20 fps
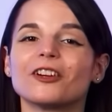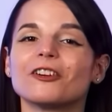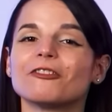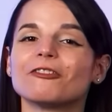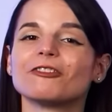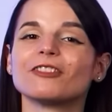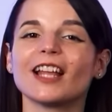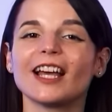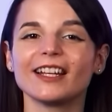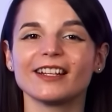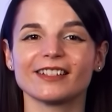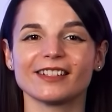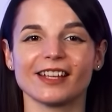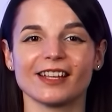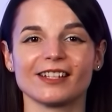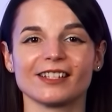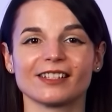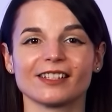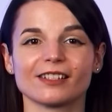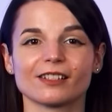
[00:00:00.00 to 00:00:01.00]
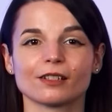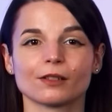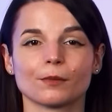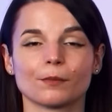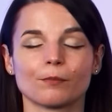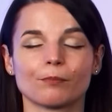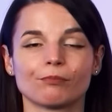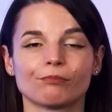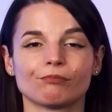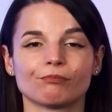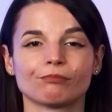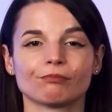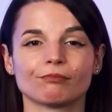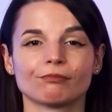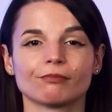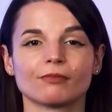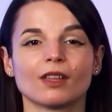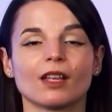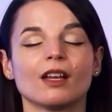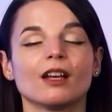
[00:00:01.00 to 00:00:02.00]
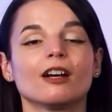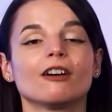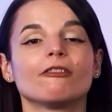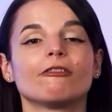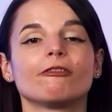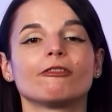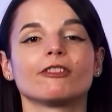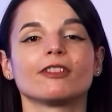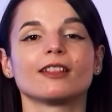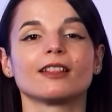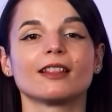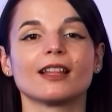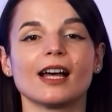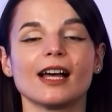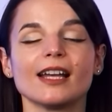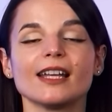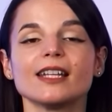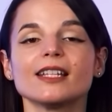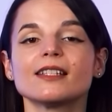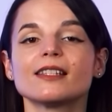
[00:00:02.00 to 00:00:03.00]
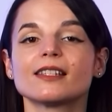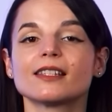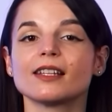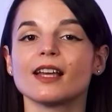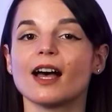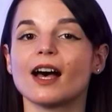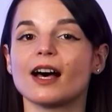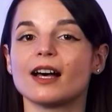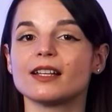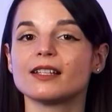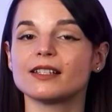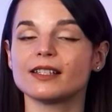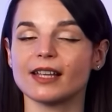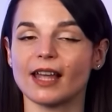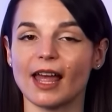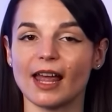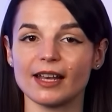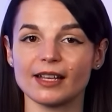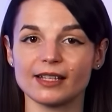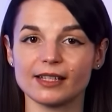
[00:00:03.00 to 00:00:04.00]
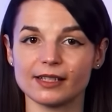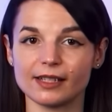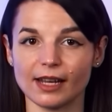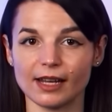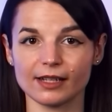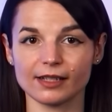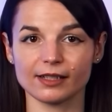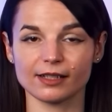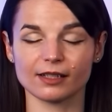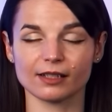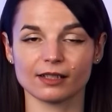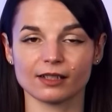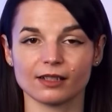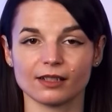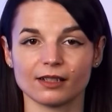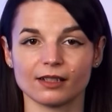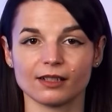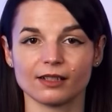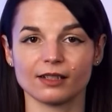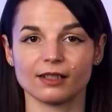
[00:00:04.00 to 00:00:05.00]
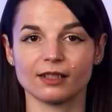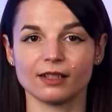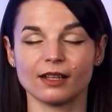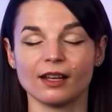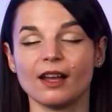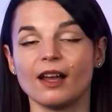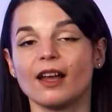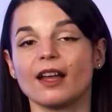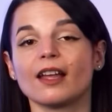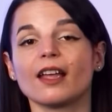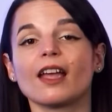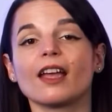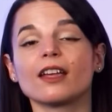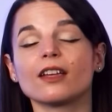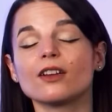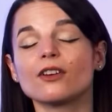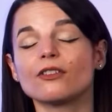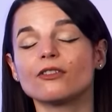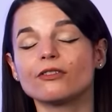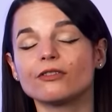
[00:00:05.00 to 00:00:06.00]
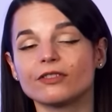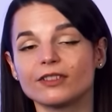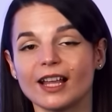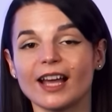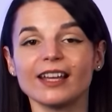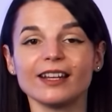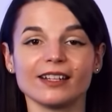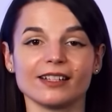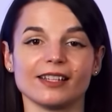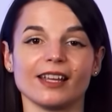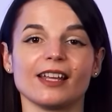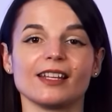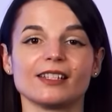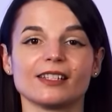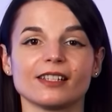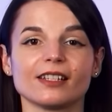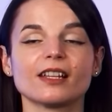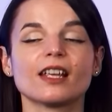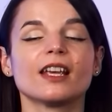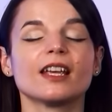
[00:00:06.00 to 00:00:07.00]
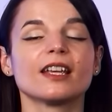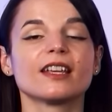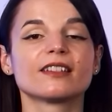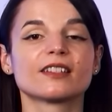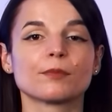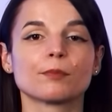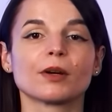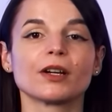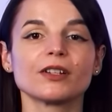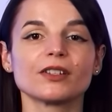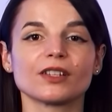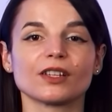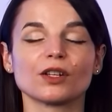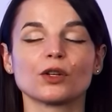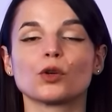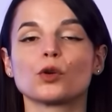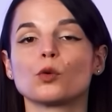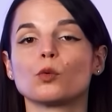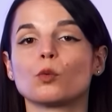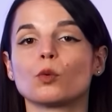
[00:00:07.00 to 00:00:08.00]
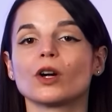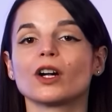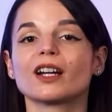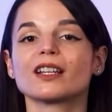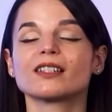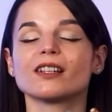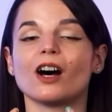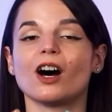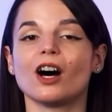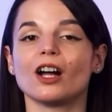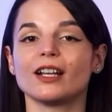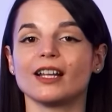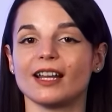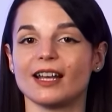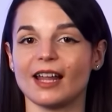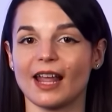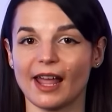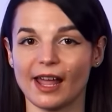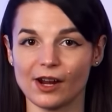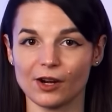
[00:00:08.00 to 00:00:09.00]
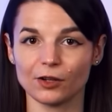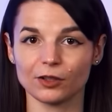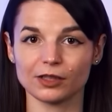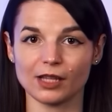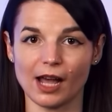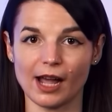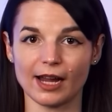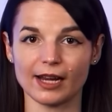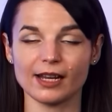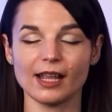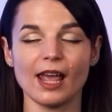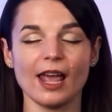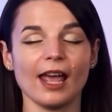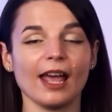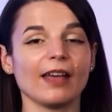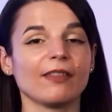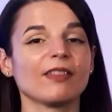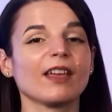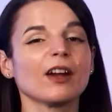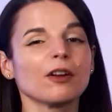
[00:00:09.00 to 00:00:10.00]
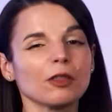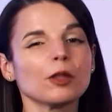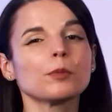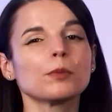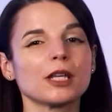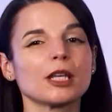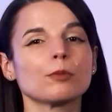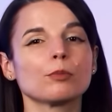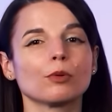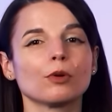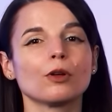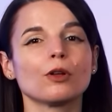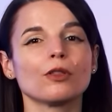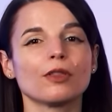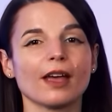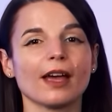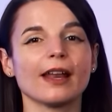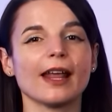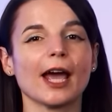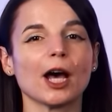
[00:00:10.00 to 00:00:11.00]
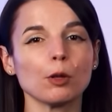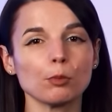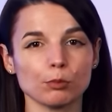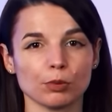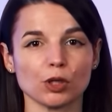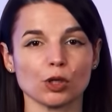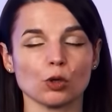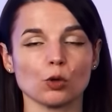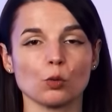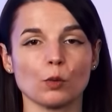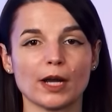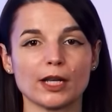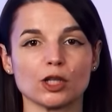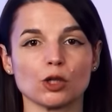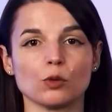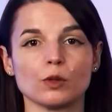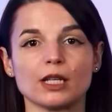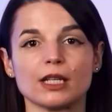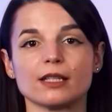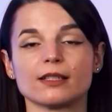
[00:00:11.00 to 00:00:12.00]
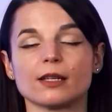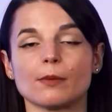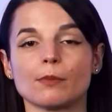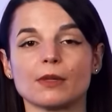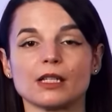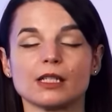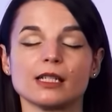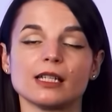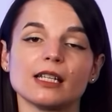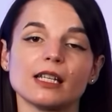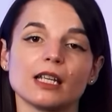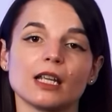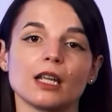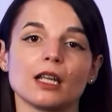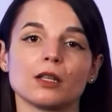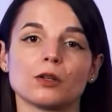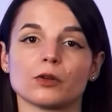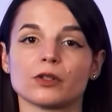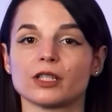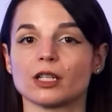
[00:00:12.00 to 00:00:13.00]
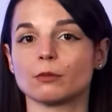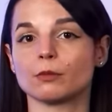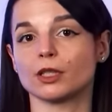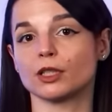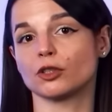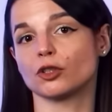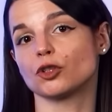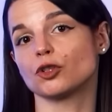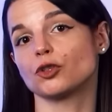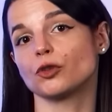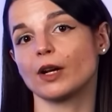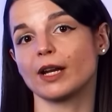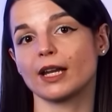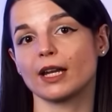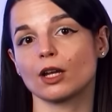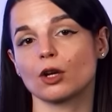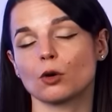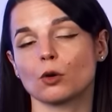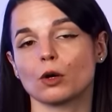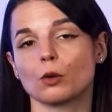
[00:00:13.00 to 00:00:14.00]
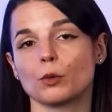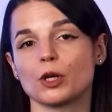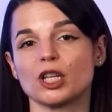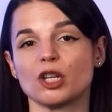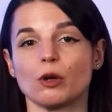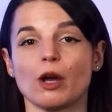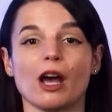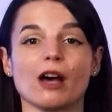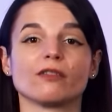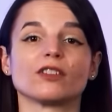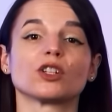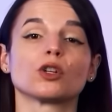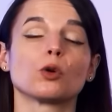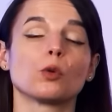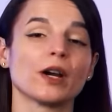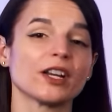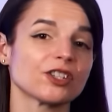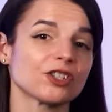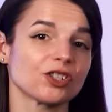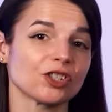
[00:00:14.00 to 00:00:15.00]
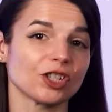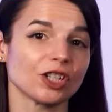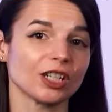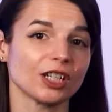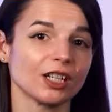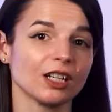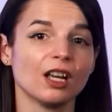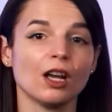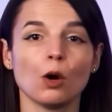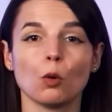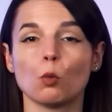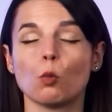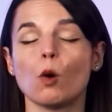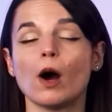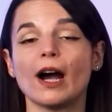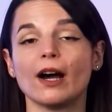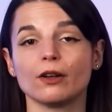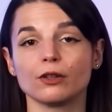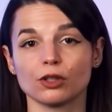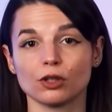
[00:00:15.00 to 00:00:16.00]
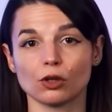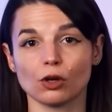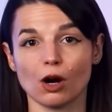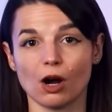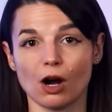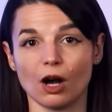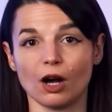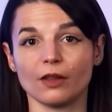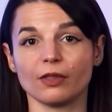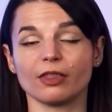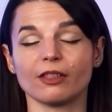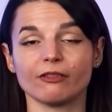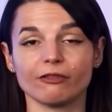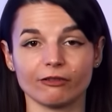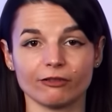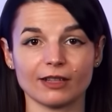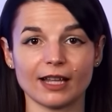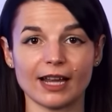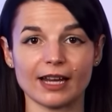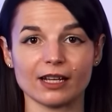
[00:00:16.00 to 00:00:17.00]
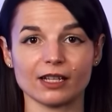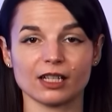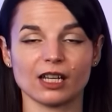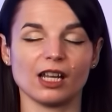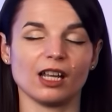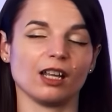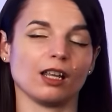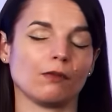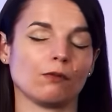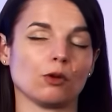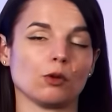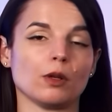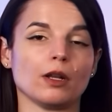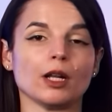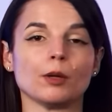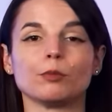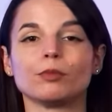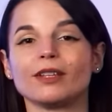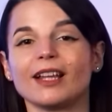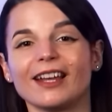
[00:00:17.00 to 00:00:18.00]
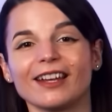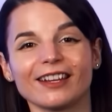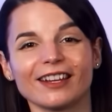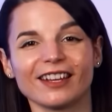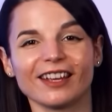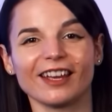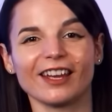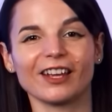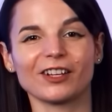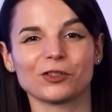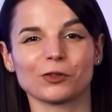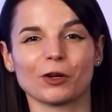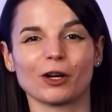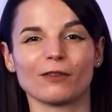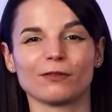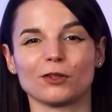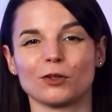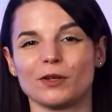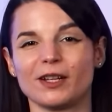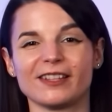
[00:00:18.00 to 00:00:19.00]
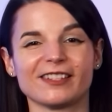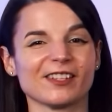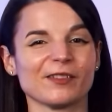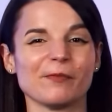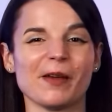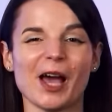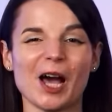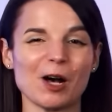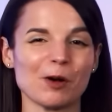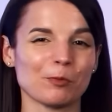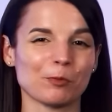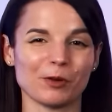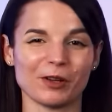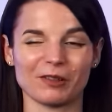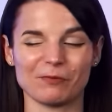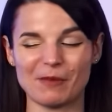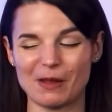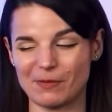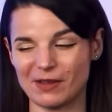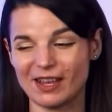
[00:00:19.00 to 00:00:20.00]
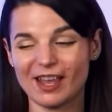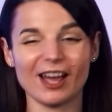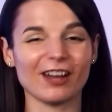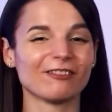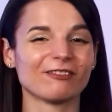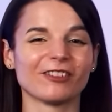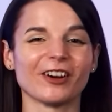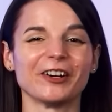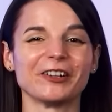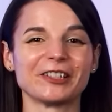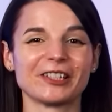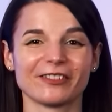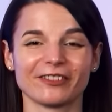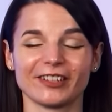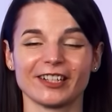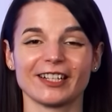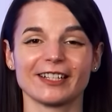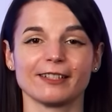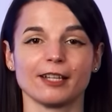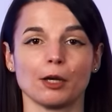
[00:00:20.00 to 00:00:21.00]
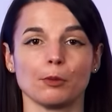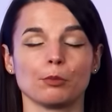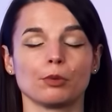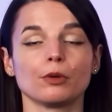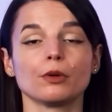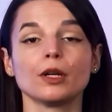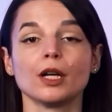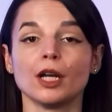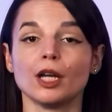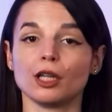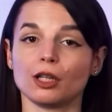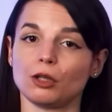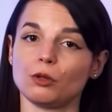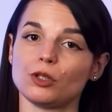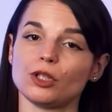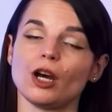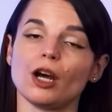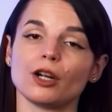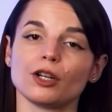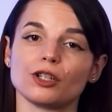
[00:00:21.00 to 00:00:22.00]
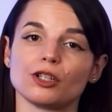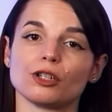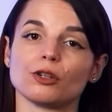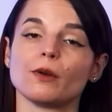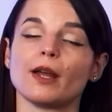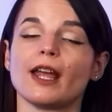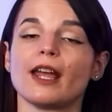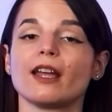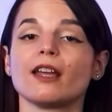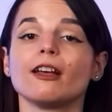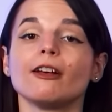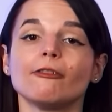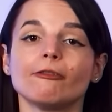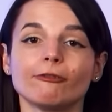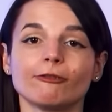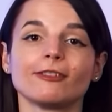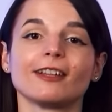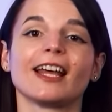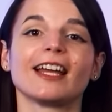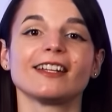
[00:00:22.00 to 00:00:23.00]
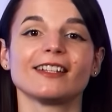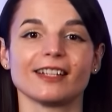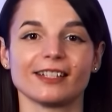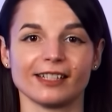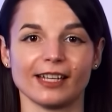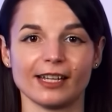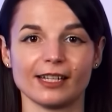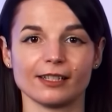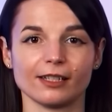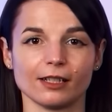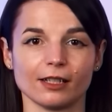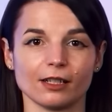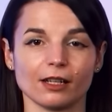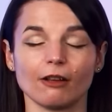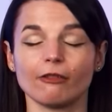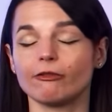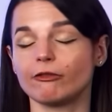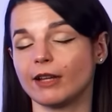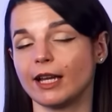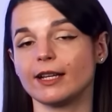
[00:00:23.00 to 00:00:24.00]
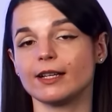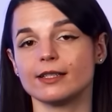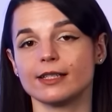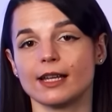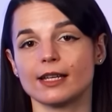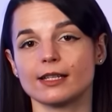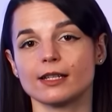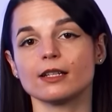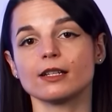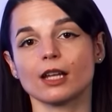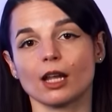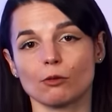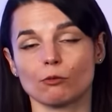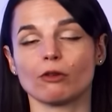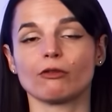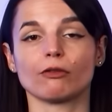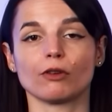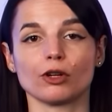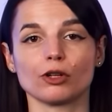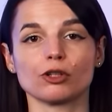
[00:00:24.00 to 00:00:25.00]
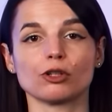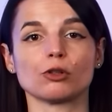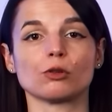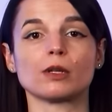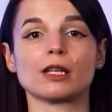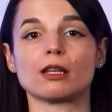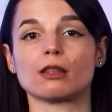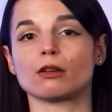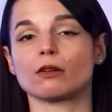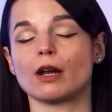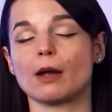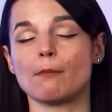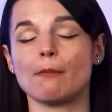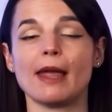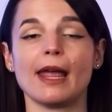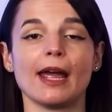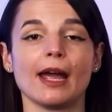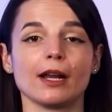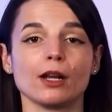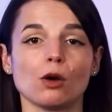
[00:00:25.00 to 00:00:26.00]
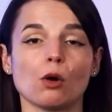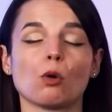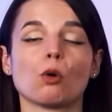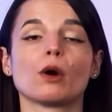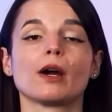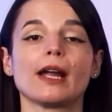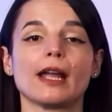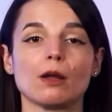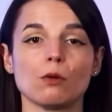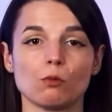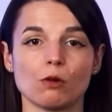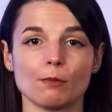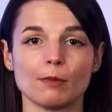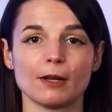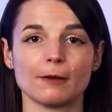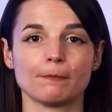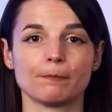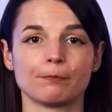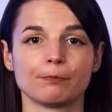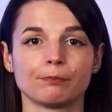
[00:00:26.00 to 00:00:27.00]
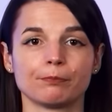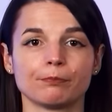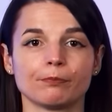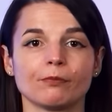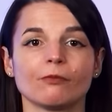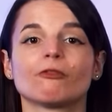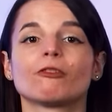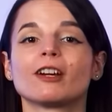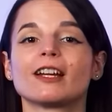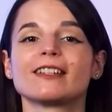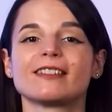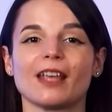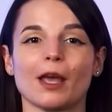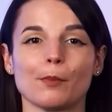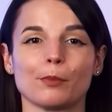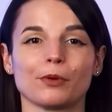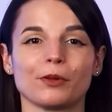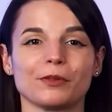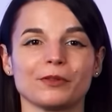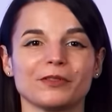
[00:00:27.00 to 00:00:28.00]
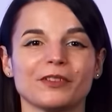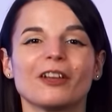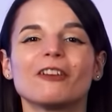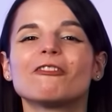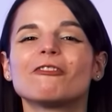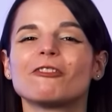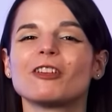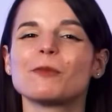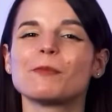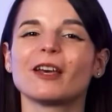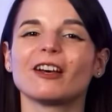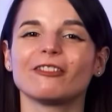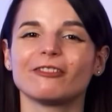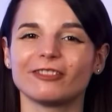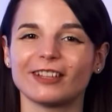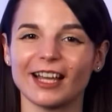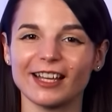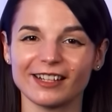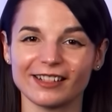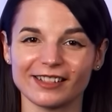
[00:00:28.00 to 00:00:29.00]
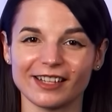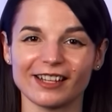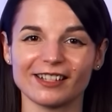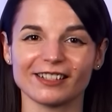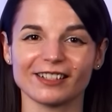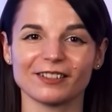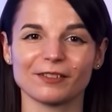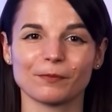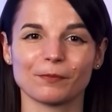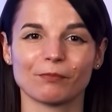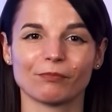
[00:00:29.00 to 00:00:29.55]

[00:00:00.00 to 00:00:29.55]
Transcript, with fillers: Flight attendant. Flight attendant. A flight attendant is a person who works on an airline, and they're the people that help you when you need something to eat or something to drink, or when you have a question while you're on the flight. If you need a blanket, or if you need some help with maybe headphones, for example, you talk to a flight attendant. Flight attendant can refer to either a man or a woman. For example, female flight attendant.